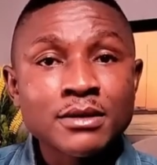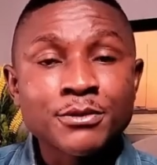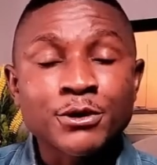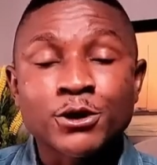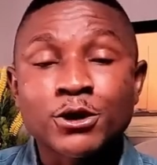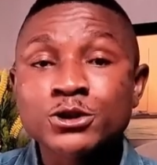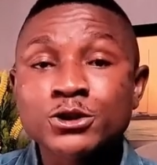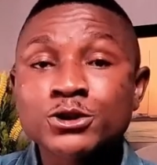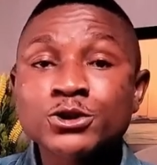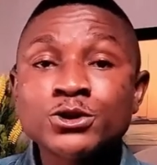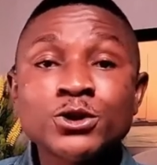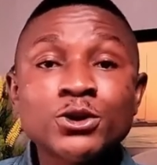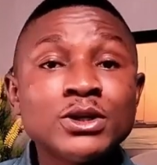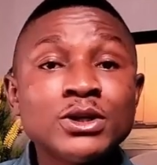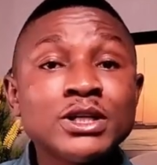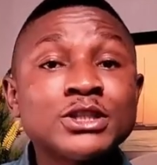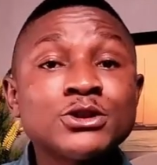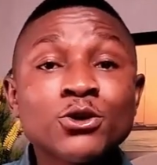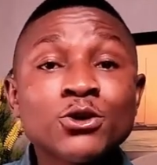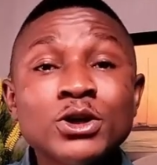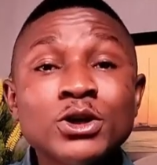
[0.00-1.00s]
Because, you
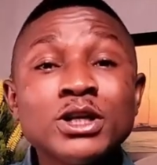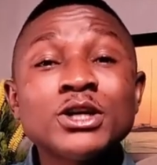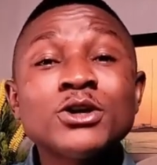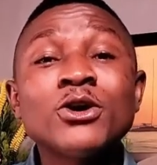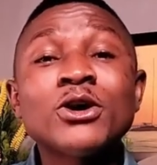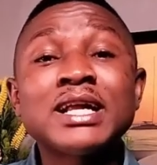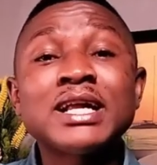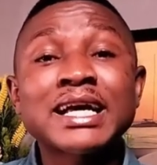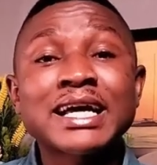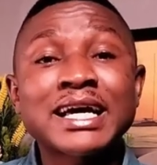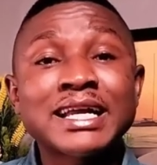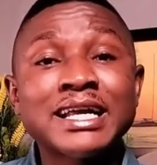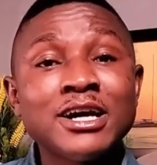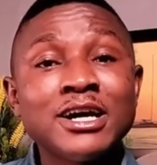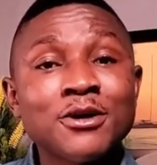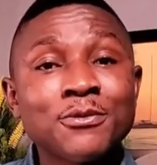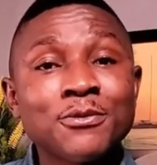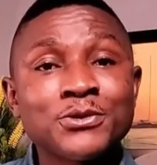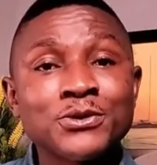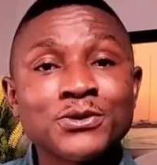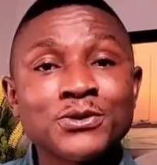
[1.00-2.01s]
know, it's only God that can
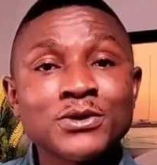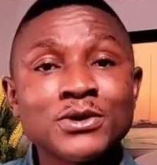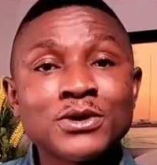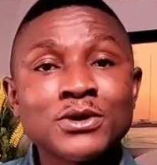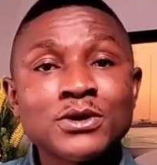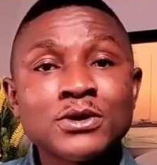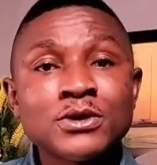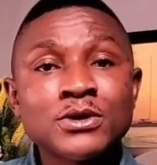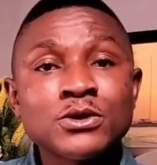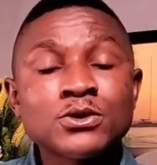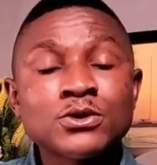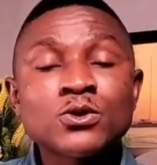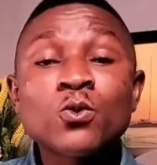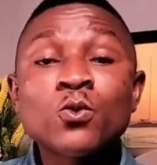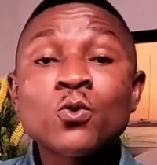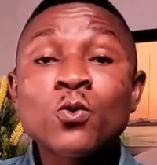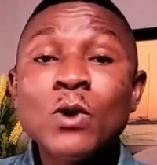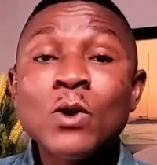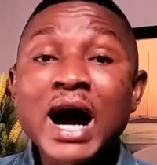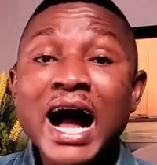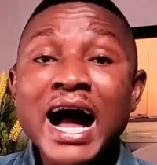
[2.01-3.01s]
help you. So
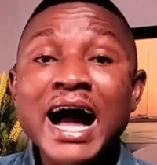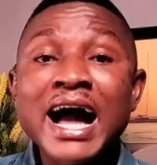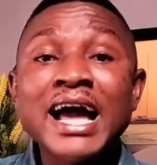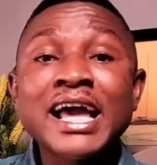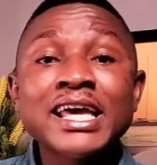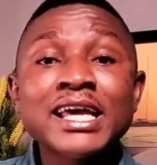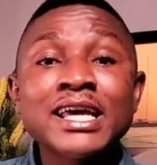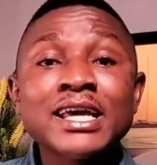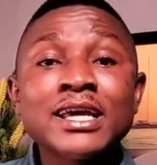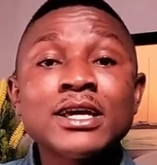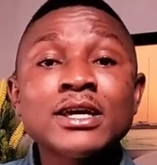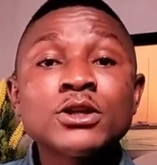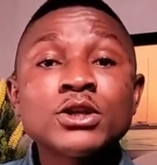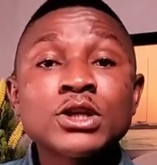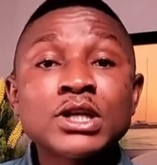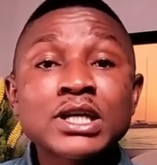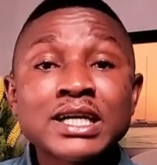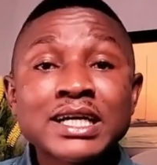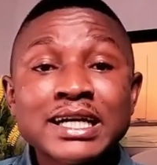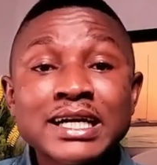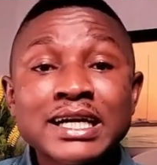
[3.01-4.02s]
why
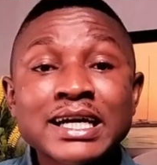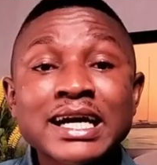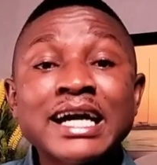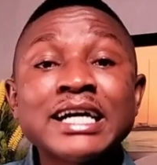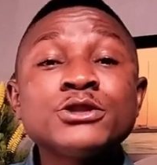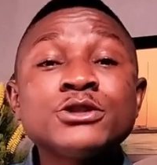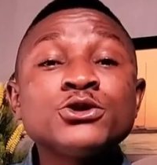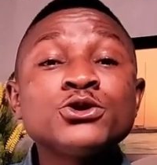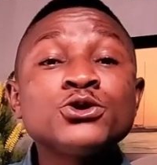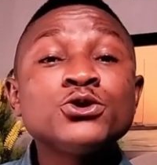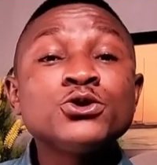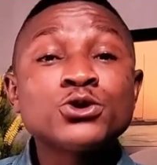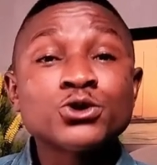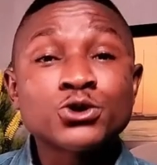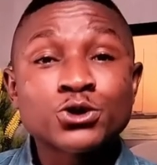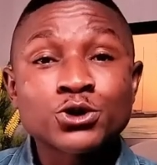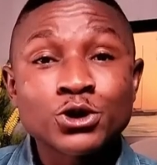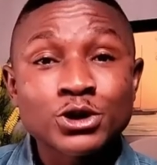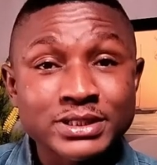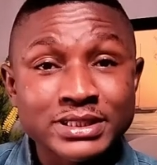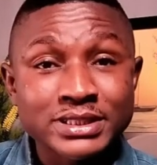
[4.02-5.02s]
can't you
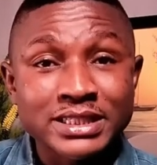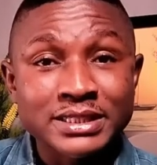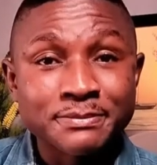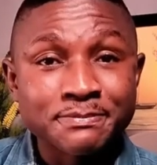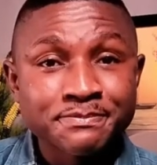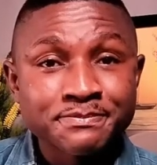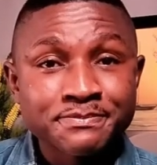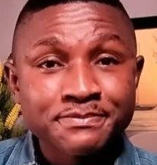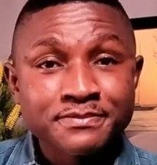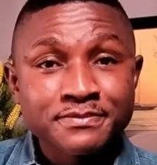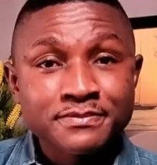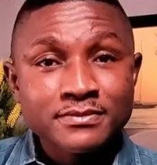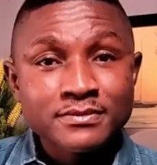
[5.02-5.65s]
trust him?